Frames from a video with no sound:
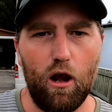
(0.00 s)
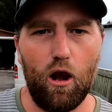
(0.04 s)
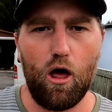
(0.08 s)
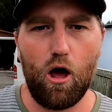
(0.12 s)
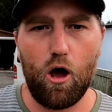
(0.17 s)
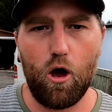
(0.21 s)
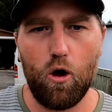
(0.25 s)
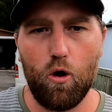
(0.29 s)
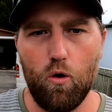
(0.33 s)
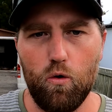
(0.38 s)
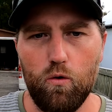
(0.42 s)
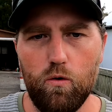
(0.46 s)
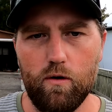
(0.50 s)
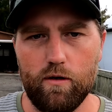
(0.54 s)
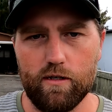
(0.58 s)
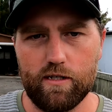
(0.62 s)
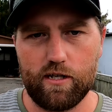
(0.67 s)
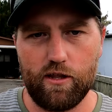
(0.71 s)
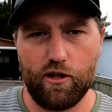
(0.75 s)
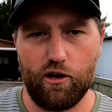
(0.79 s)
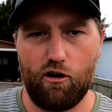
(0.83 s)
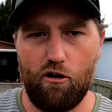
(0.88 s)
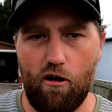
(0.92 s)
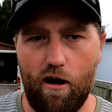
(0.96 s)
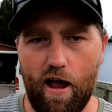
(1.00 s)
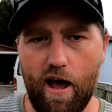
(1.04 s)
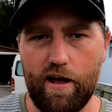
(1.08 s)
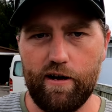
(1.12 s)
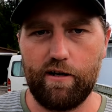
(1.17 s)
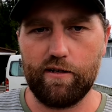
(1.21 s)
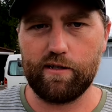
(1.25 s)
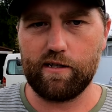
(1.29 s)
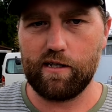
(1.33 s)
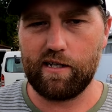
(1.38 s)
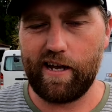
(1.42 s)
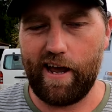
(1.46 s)
low to the
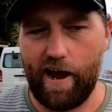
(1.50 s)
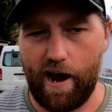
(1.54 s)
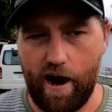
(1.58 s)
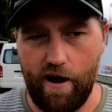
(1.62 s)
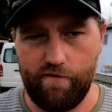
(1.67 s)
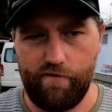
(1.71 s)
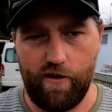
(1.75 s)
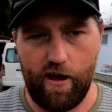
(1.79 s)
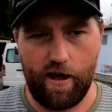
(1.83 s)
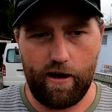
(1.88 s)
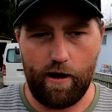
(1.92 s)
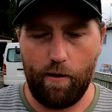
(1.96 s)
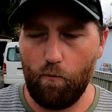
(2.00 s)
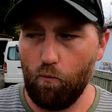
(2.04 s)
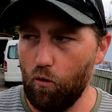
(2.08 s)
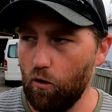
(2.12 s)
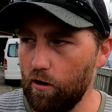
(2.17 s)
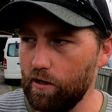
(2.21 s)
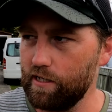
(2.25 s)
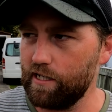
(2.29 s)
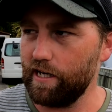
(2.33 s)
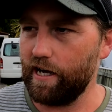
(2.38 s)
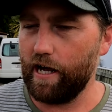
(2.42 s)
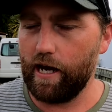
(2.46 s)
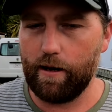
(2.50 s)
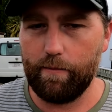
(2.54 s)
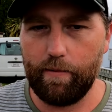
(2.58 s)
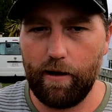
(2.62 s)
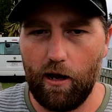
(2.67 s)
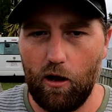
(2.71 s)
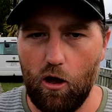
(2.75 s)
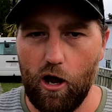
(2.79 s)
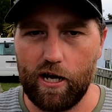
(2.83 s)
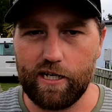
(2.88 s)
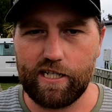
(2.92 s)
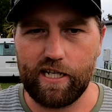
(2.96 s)
ground is this caravan, and what is it going to
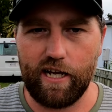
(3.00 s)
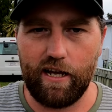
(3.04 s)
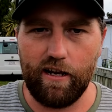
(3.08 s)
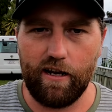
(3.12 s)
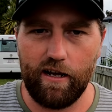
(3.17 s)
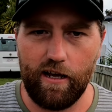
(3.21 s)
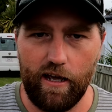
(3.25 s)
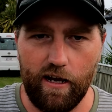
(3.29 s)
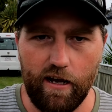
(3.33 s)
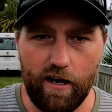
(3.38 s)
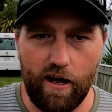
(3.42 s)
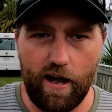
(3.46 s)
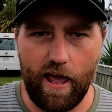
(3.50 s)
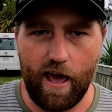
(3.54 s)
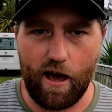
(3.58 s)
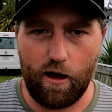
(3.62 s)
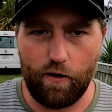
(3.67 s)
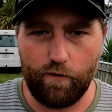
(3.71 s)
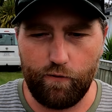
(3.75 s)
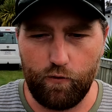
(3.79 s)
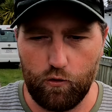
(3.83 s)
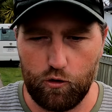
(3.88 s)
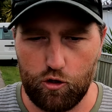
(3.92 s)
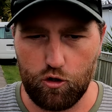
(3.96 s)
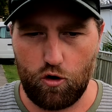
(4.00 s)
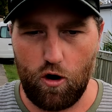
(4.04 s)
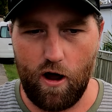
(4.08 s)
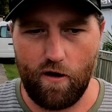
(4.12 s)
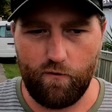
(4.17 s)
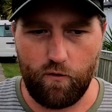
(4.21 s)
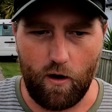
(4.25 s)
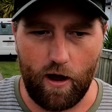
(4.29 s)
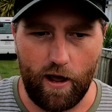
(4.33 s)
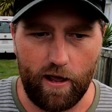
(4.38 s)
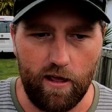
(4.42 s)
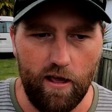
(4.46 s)
be like to get it in and out of your
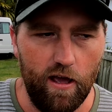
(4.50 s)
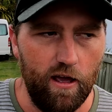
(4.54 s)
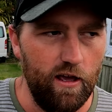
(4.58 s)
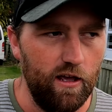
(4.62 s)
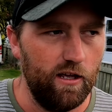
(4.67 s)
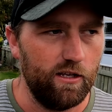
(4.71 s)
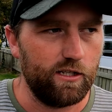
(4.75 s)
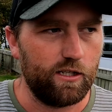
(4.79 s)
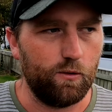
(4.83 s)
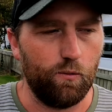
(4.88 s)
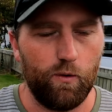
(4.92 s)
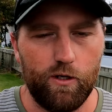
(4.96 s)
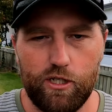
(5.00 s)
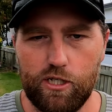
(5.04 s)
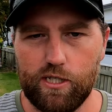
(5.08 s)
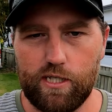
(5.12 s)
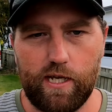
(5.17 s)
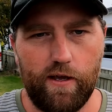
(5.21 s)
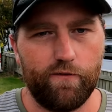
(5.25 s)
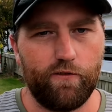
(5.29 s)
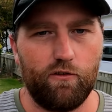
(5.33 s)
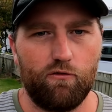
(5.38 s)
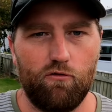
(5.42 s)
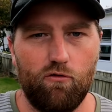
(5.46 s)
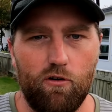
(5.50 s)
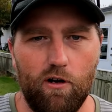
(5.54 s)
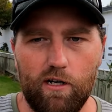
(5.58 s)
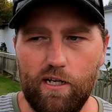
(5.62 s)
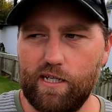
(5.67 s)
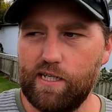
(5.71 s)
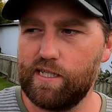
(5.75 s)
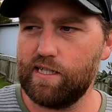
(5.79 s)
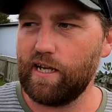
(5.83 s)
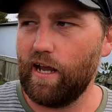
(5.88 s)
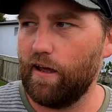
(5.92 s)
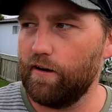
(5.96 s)
driveway? So we just have a
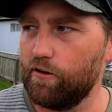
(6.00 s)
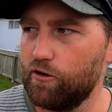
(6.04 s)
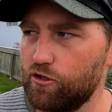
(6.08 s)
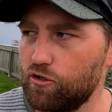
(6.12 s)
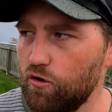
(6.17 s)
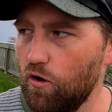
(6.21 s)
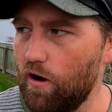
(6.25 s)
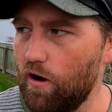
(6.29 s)
really standard